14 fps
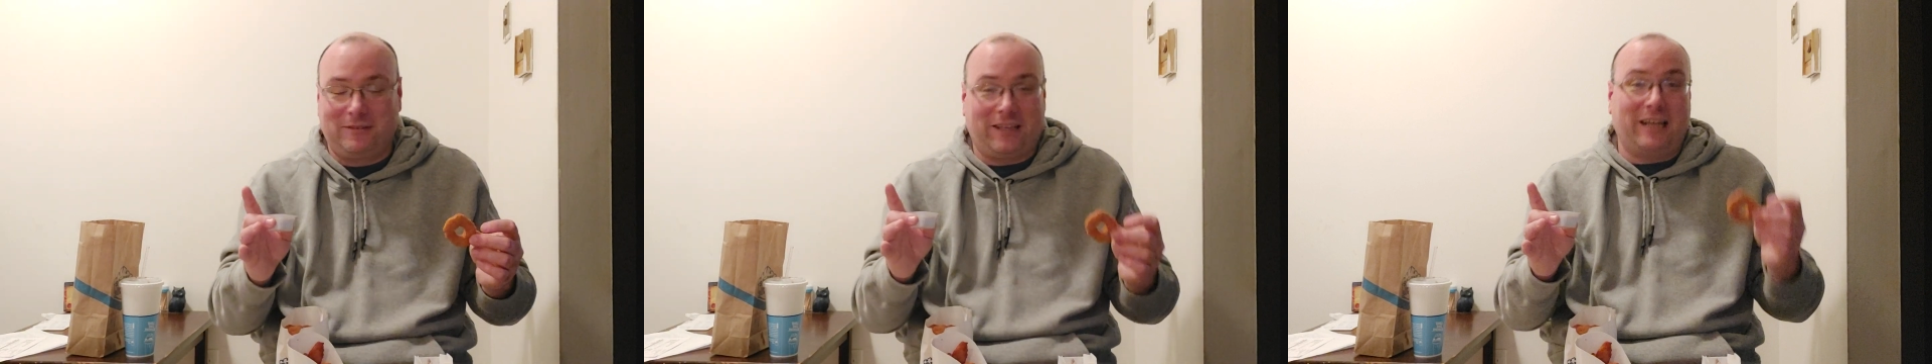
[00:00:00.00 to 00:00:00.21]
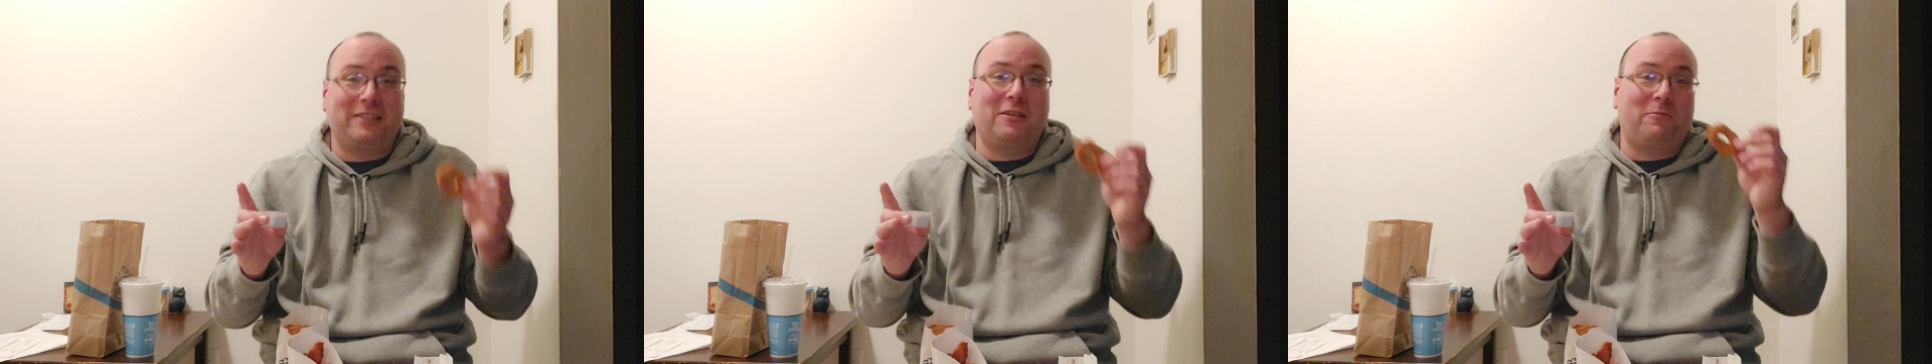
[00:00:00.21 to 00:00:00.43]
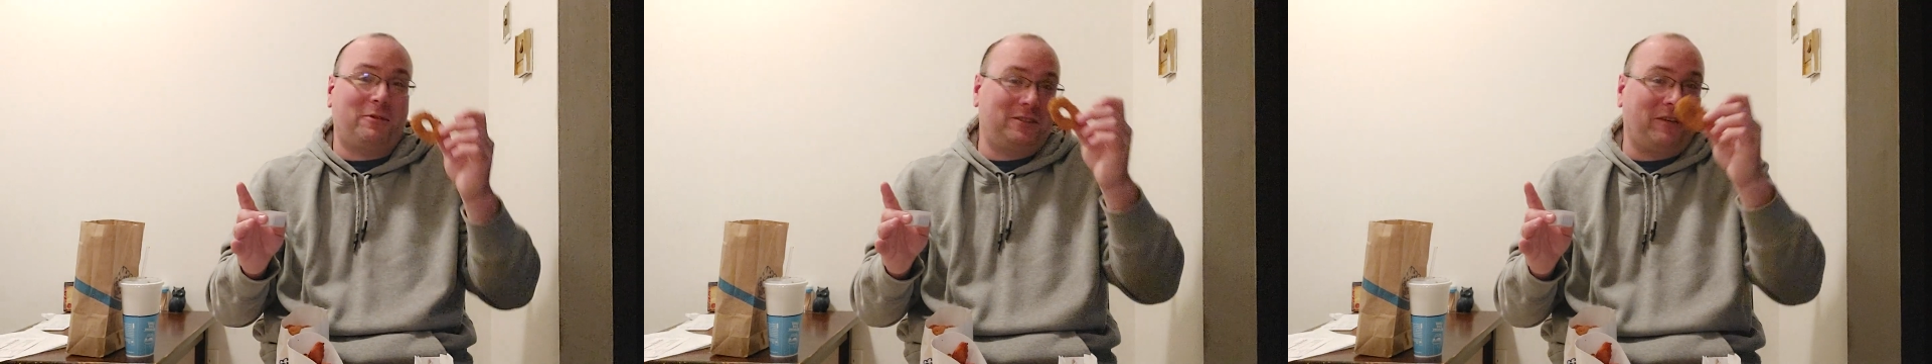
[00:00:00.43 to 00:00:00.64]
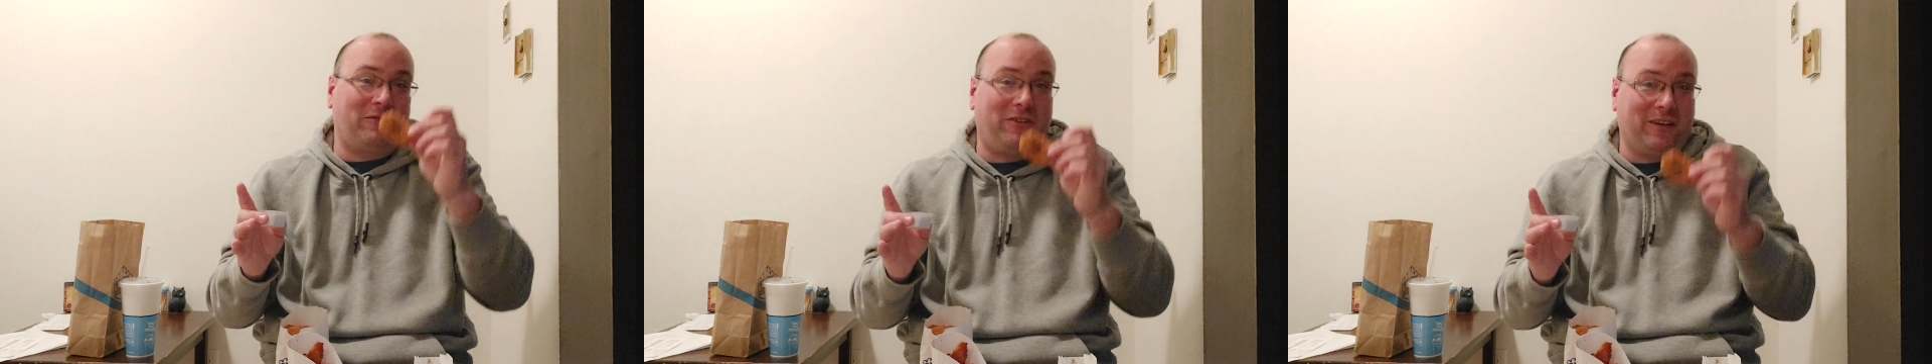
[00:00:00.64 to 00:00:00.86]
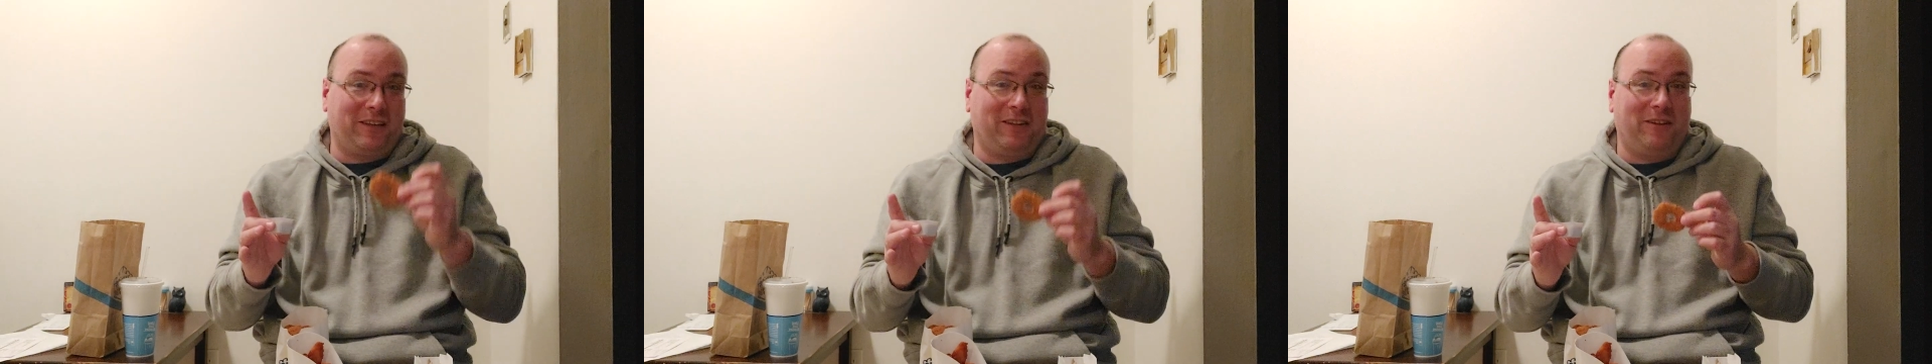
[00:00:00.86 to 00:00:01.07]
That's how much I
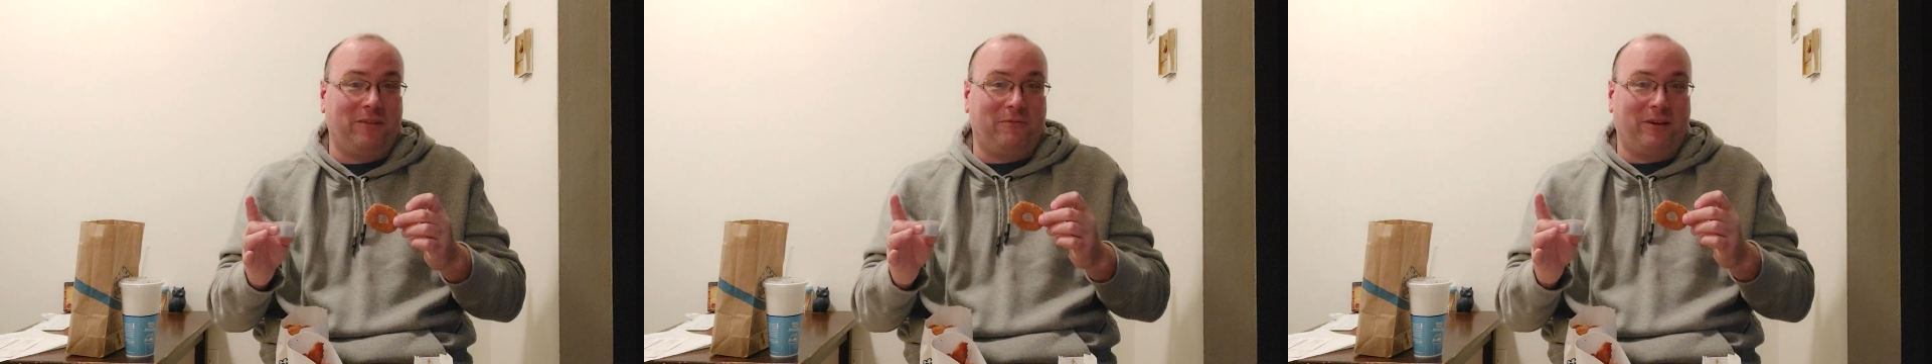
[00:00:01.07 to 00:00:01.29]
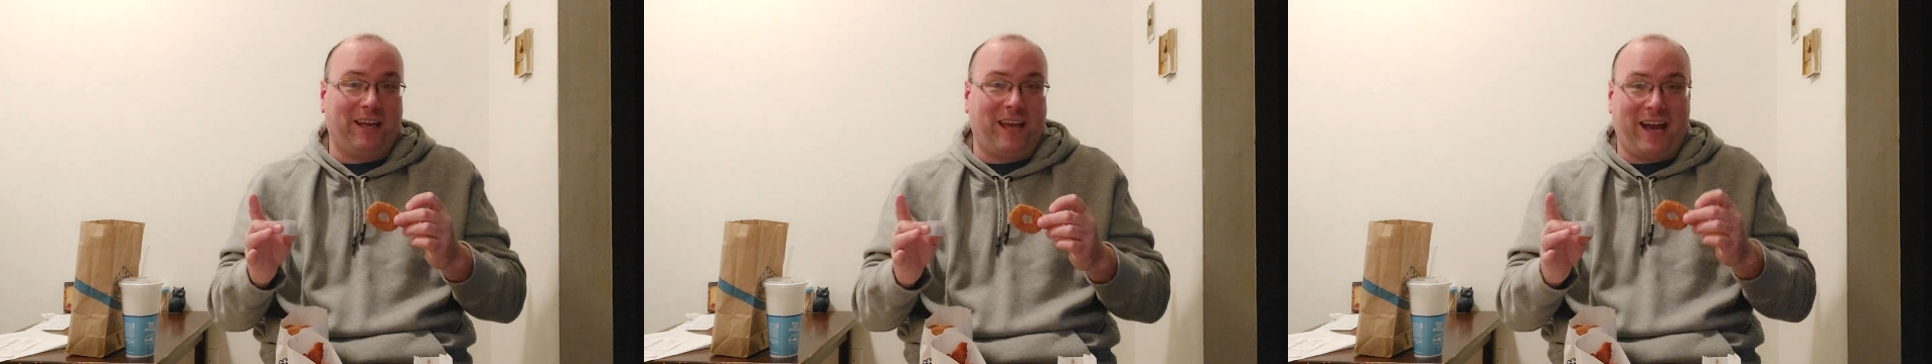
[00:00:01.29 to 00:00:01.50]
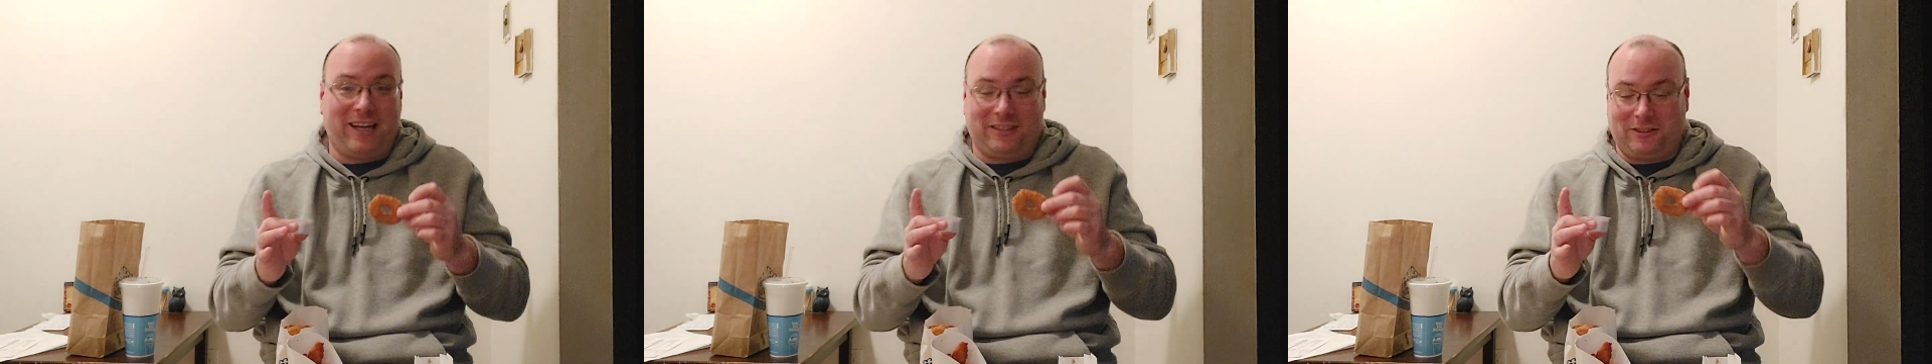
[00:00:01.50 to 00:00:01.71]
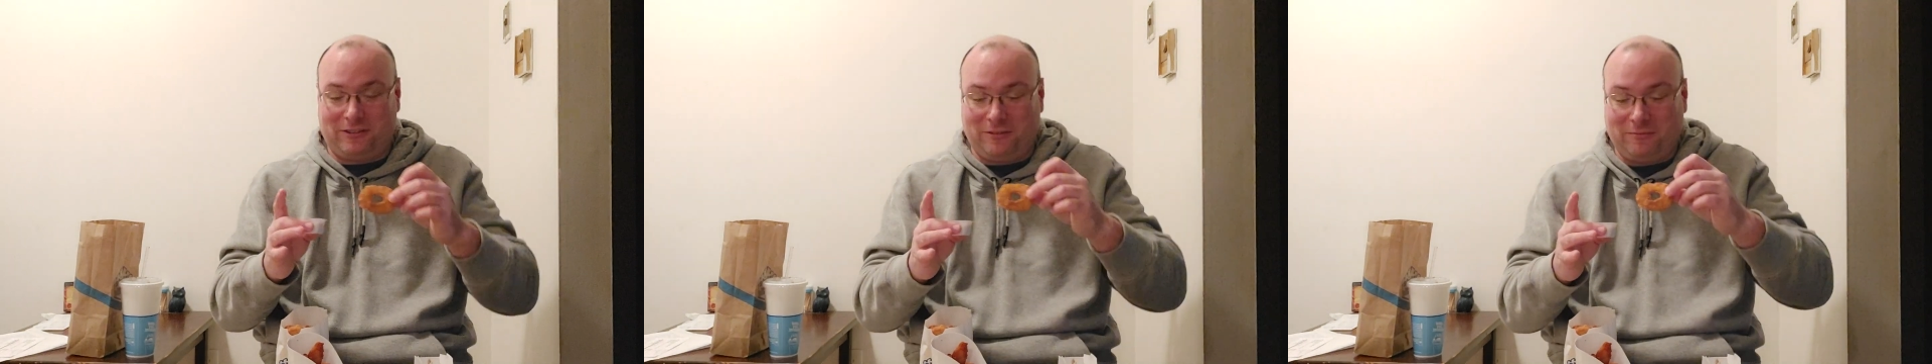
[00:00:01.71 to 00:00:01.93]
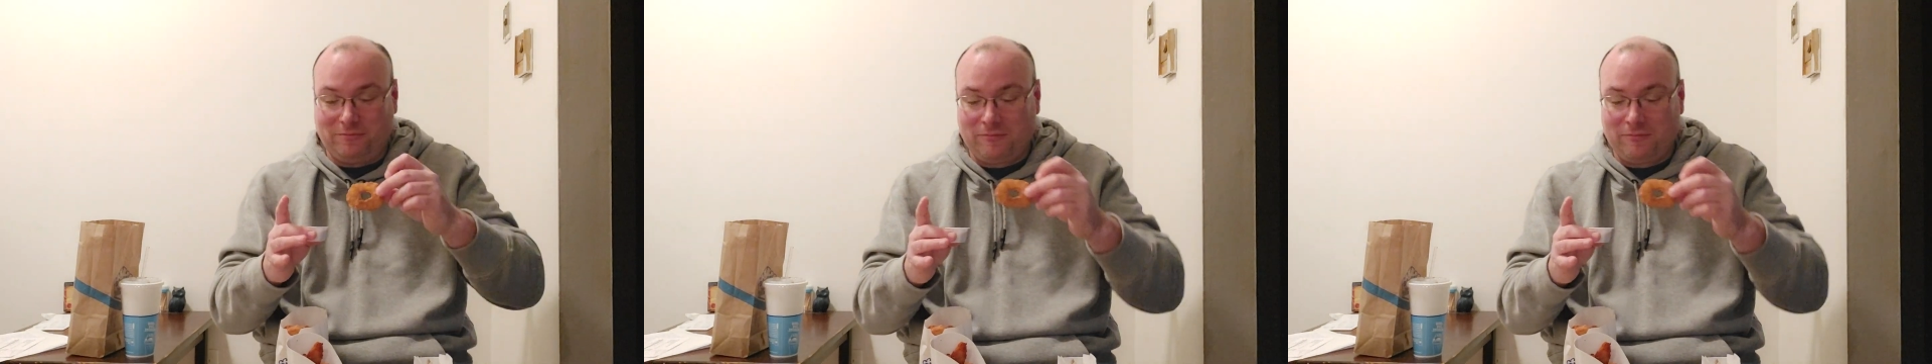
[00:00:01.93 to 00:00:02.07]
fucking love White Castle.